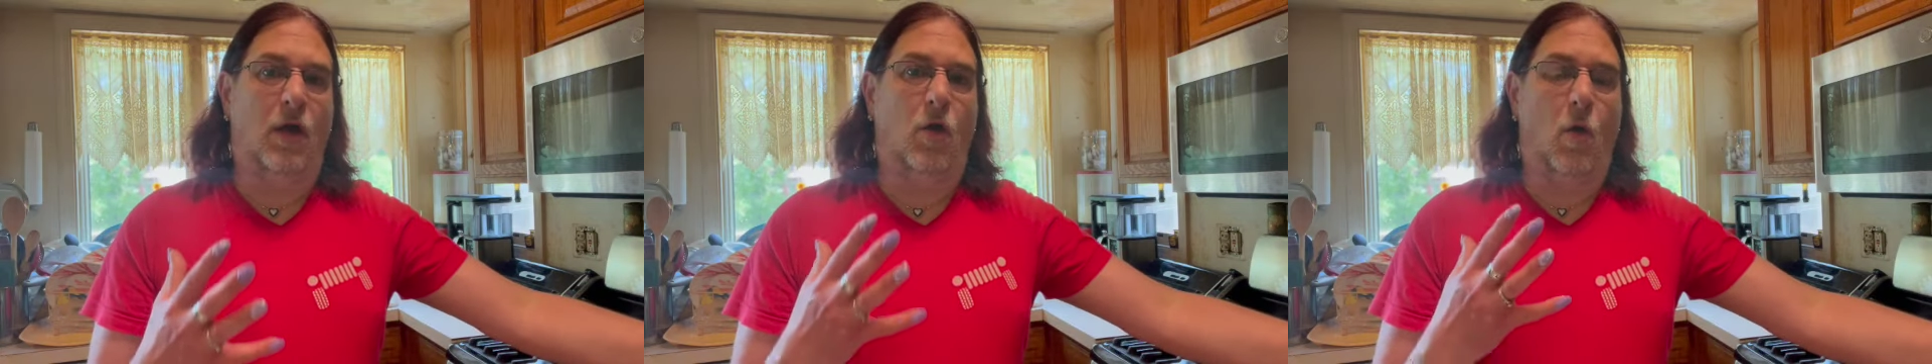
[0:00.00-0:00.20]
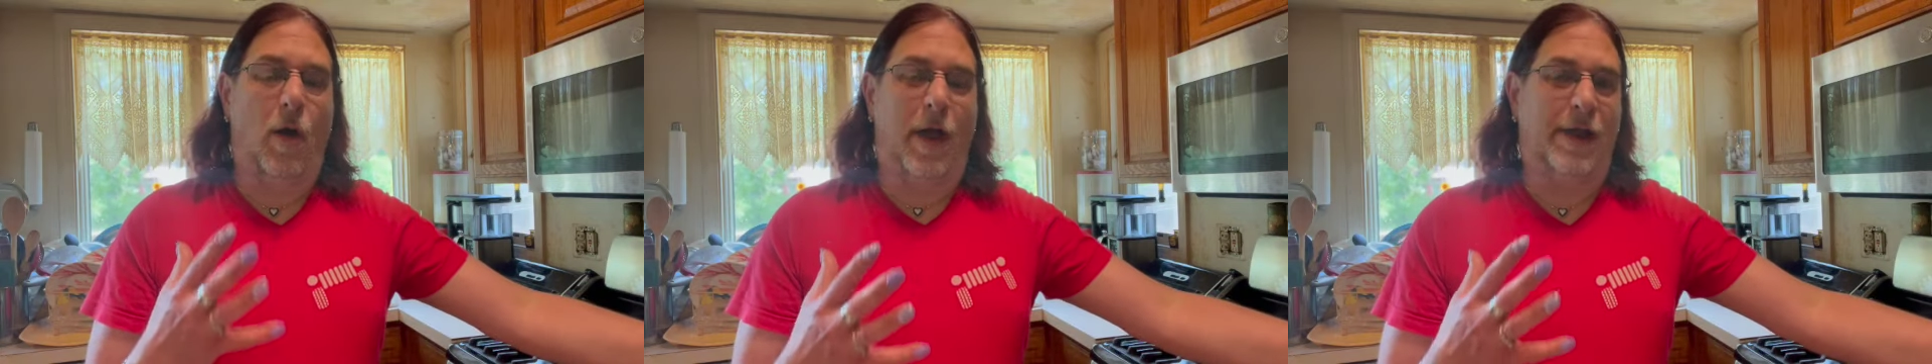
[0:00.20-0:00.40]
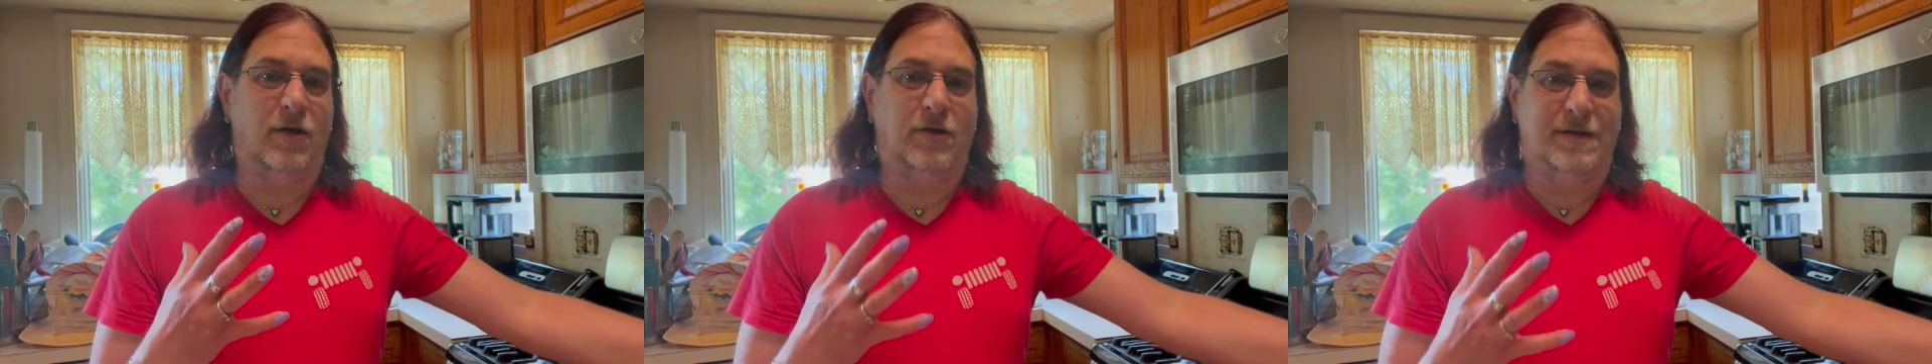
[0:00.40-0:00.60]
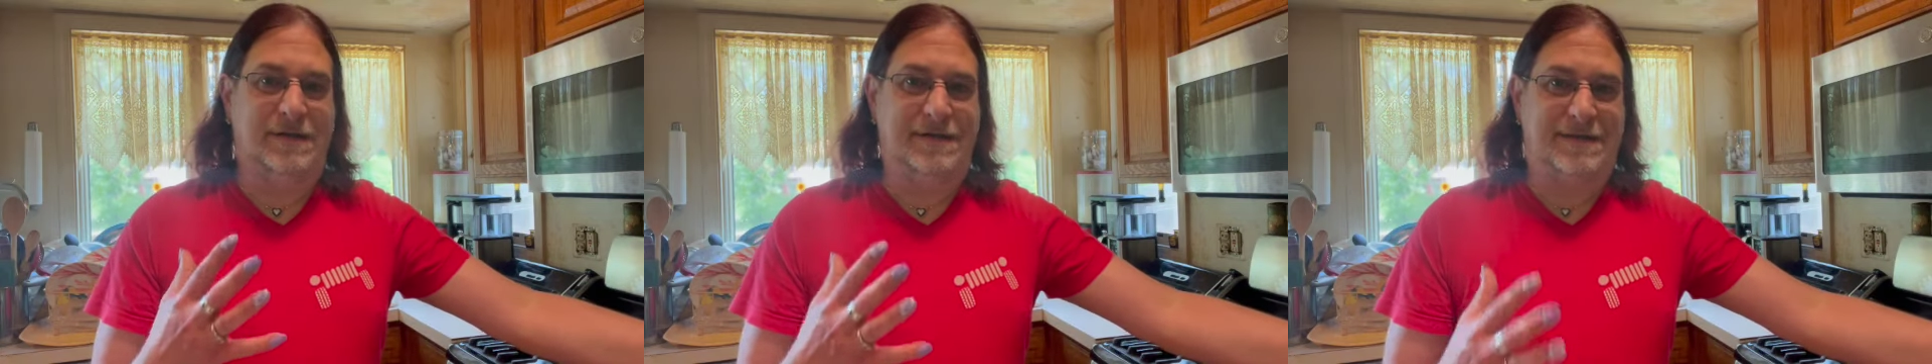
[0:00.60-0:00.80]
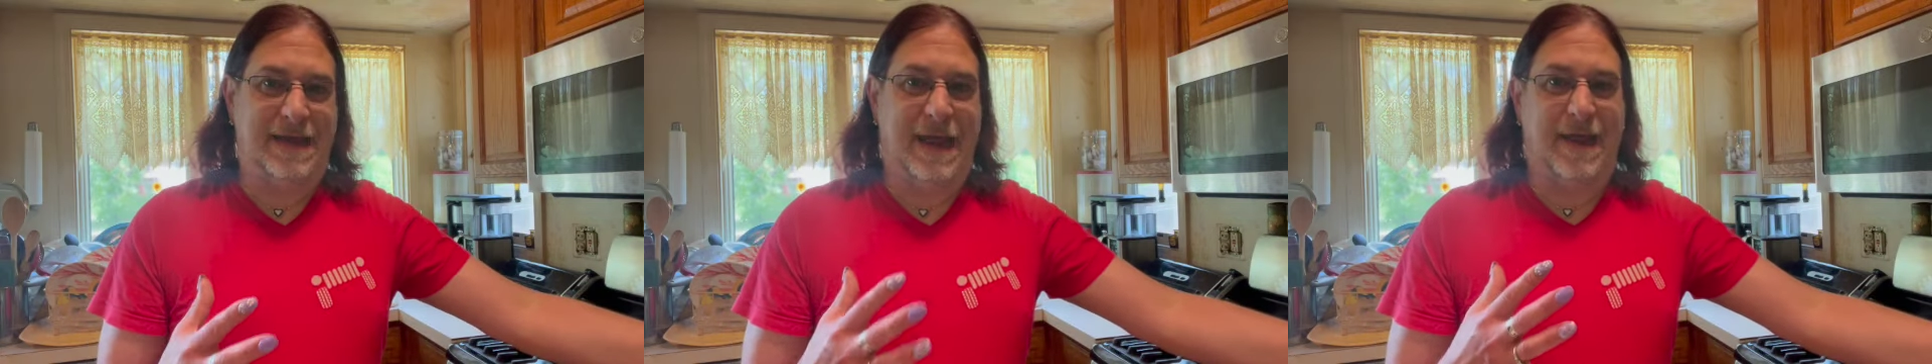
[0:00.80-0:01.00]
acquired
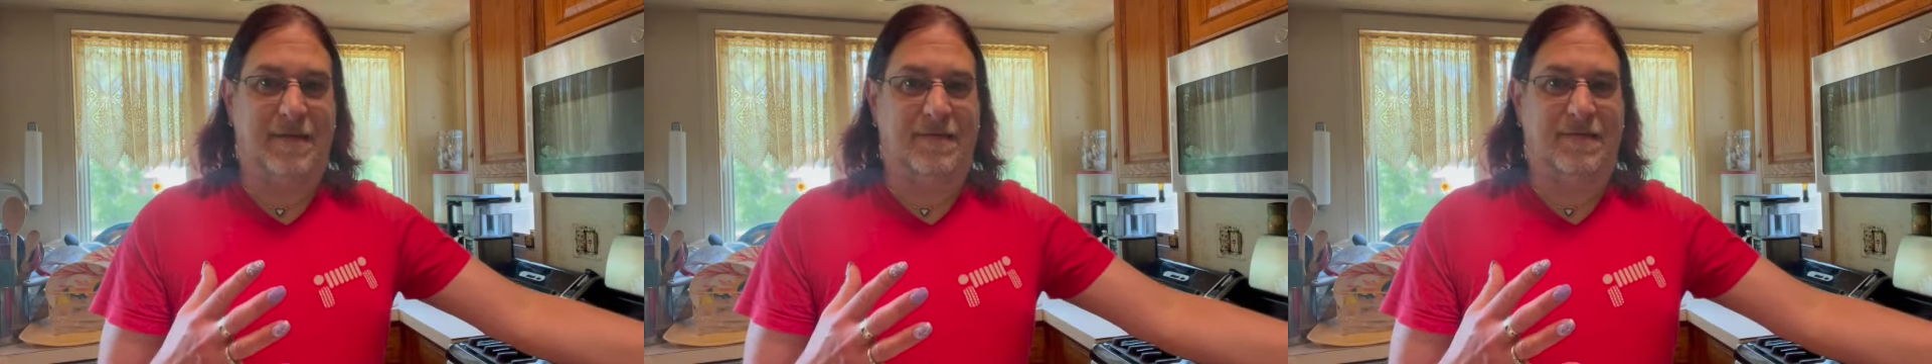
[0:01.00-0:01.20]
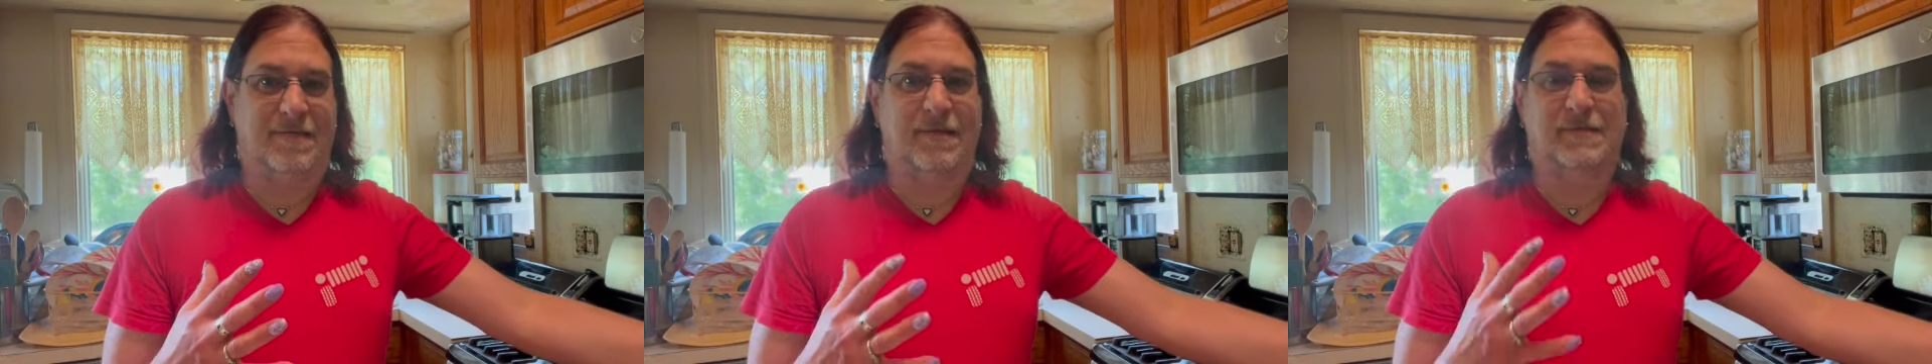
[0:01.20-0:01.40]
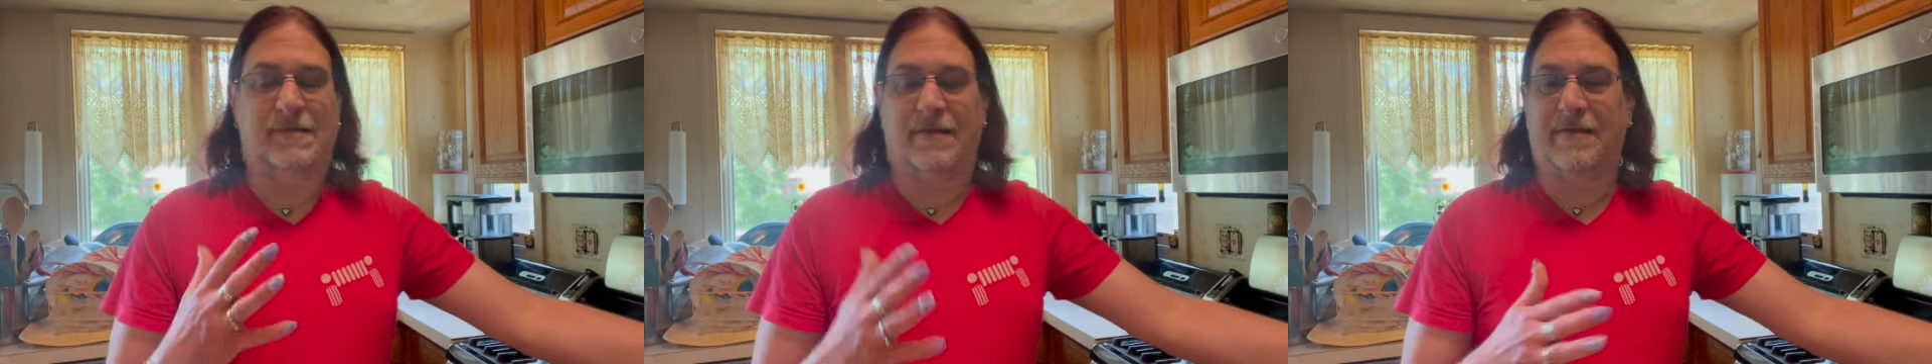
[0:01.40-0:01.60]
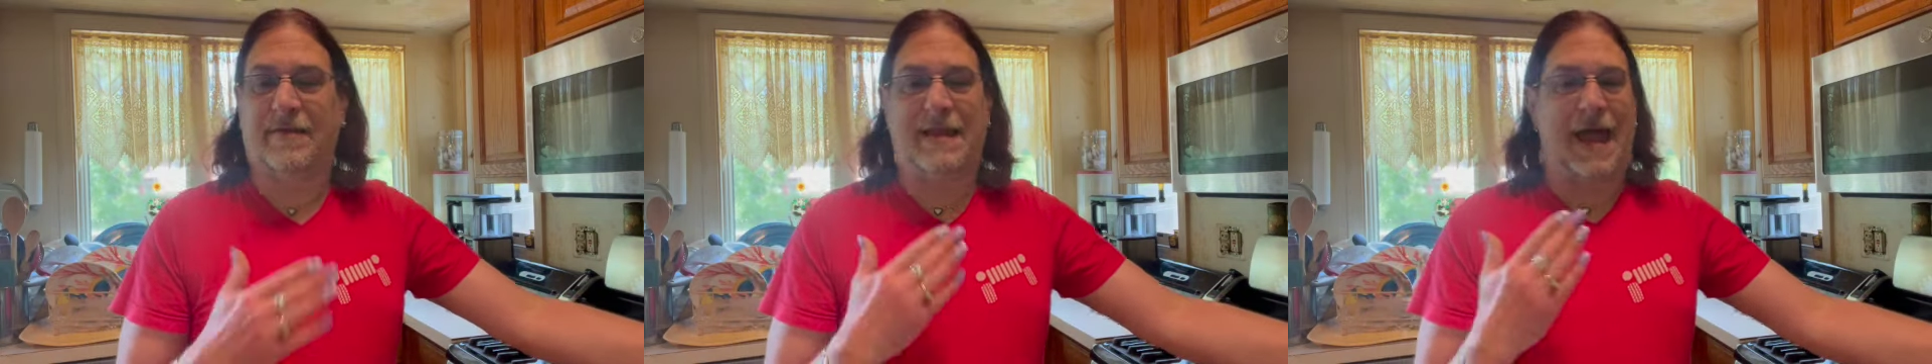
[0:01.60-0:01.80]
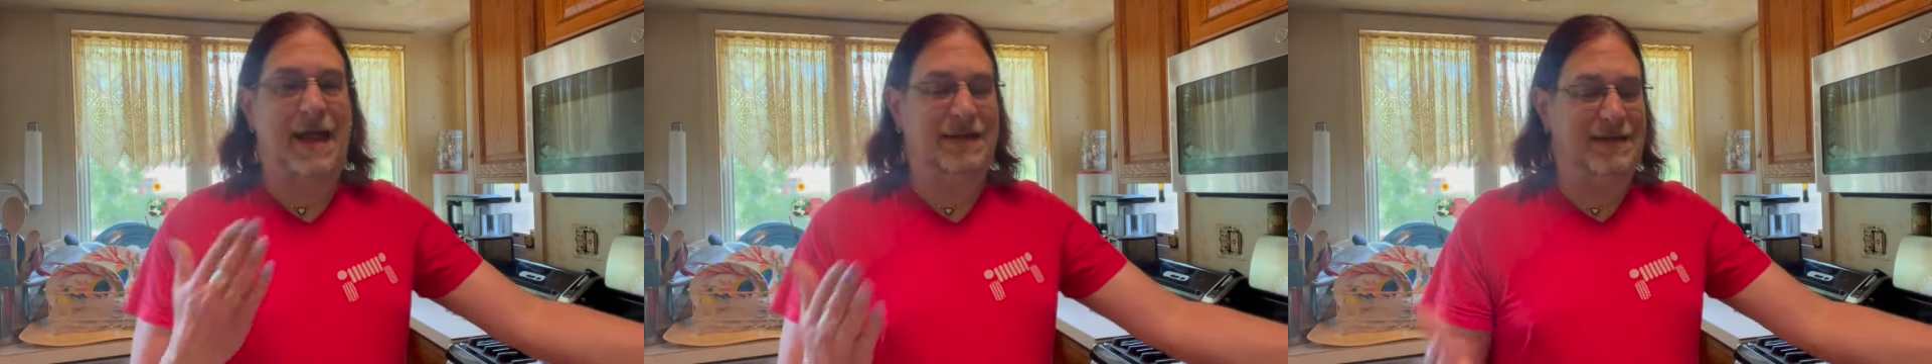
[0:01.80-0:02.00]
taste. It does not